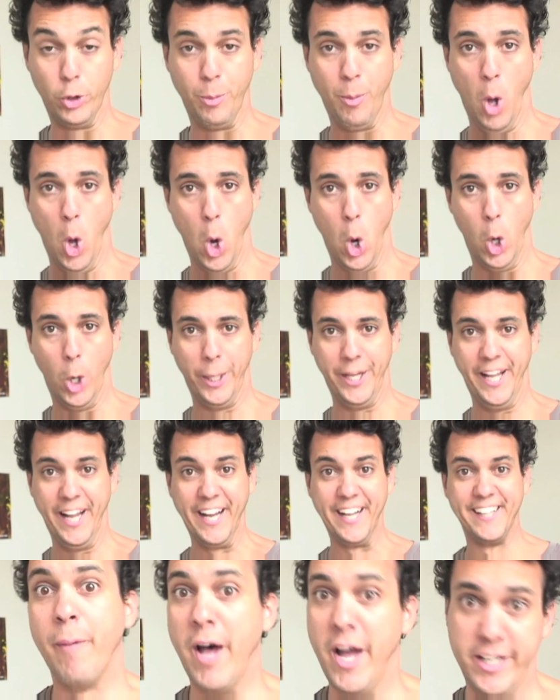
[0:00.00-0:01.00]

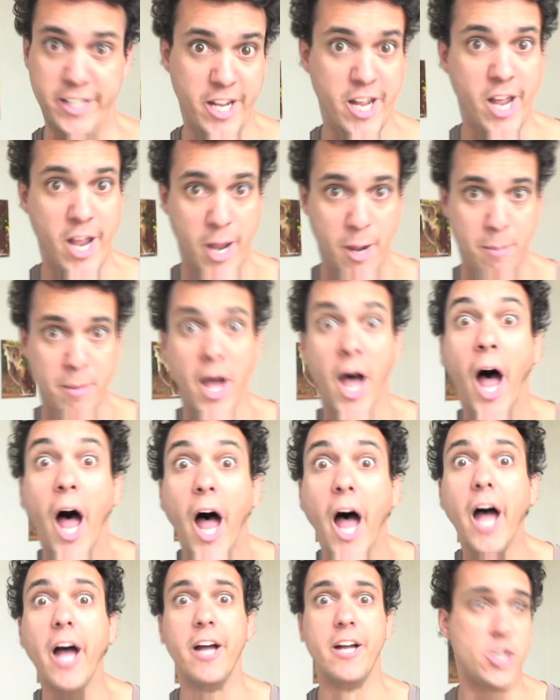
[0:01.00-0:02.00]
morning. My name
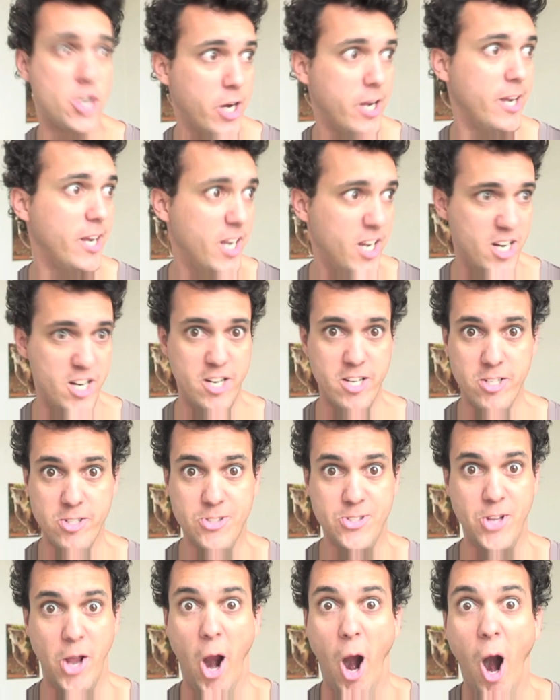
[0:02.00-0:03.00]
is
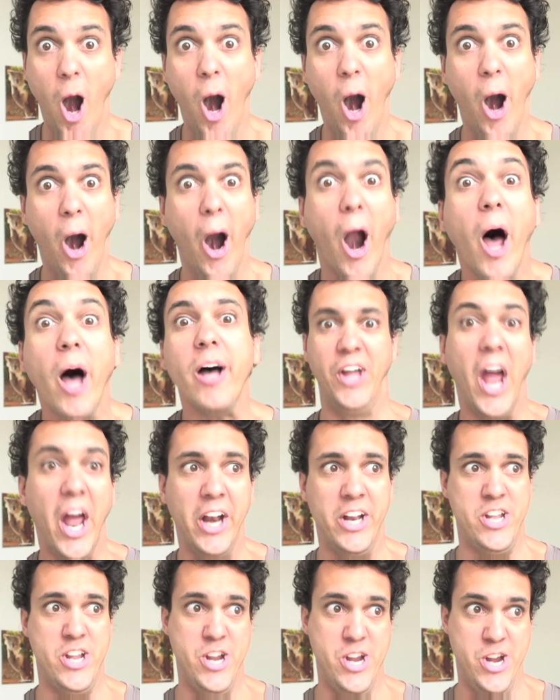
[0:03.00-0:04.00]
Caesar
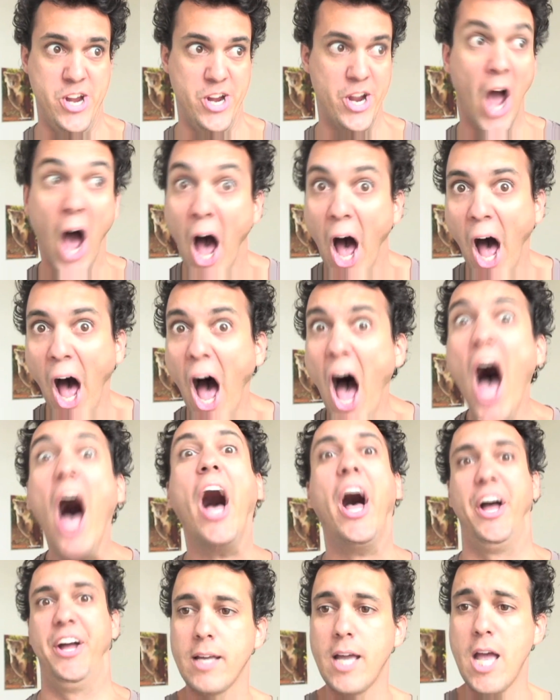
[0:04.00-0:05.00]
Daniel.
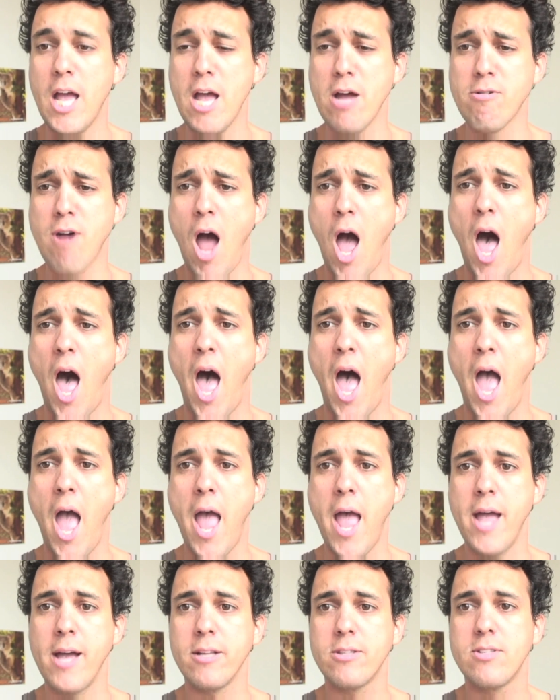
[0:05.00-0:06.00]
He
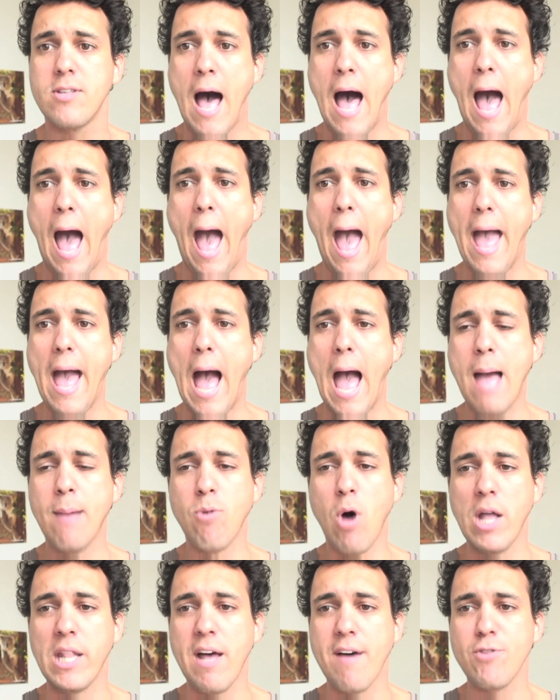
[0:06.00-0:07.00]
writes, "Hi, I'm
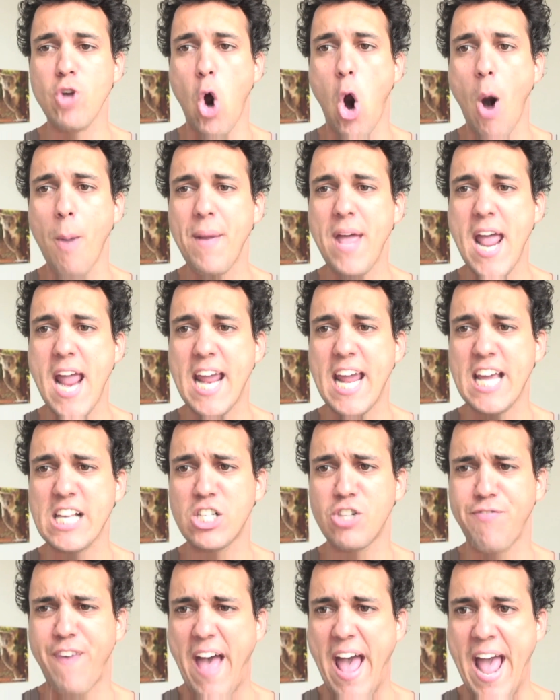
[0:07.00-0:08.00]
one of your
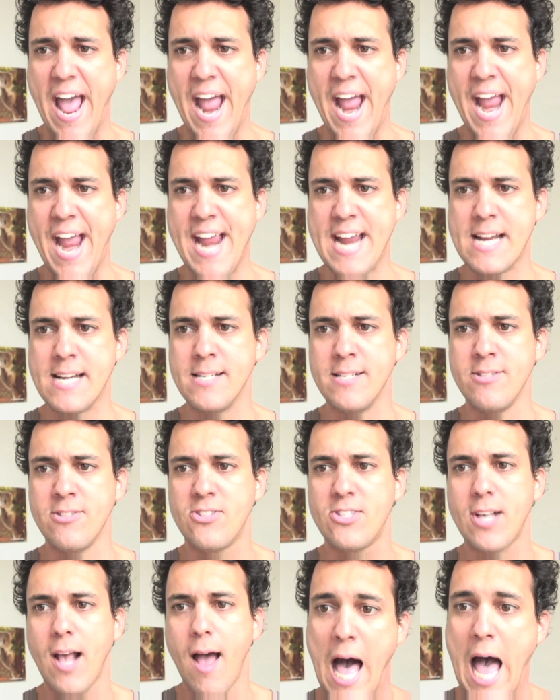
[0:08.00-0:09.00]
biggest
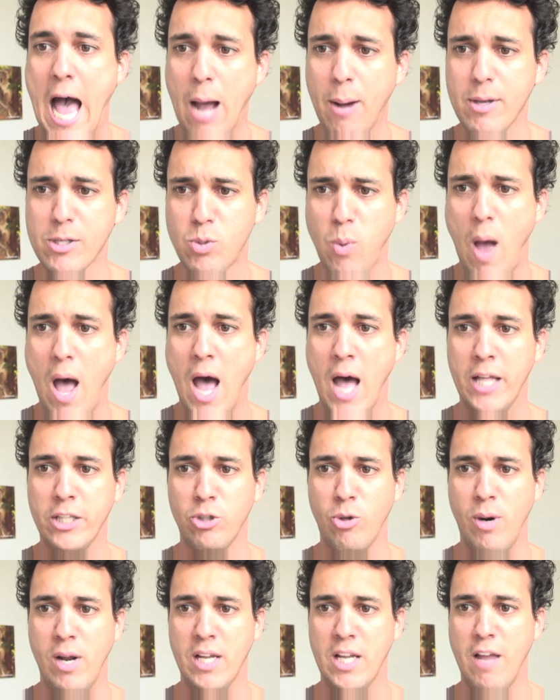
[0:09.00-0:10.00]
fans. I was
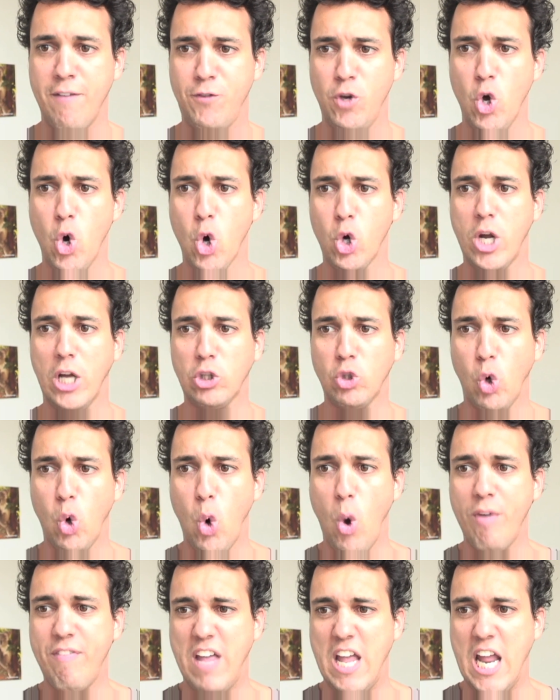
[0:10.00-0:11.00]
wondering if you could
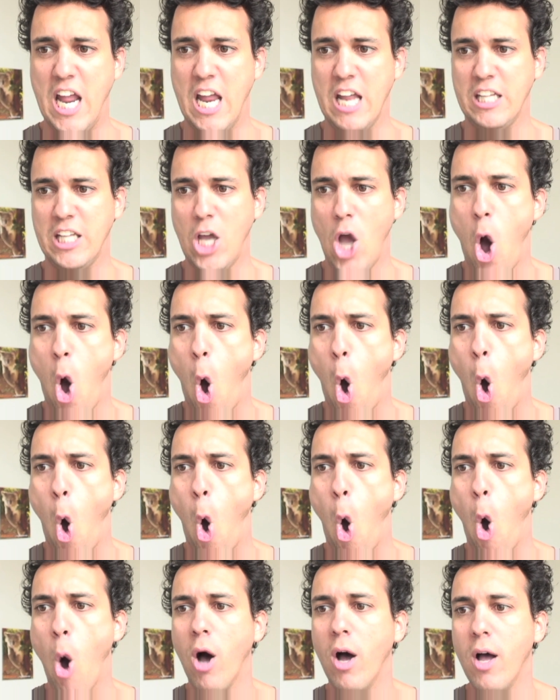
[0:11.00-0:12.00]
do a
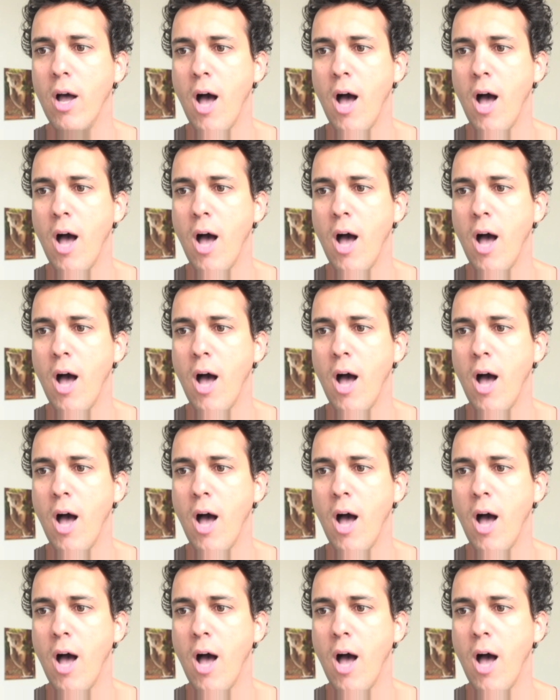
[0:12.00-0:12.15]
video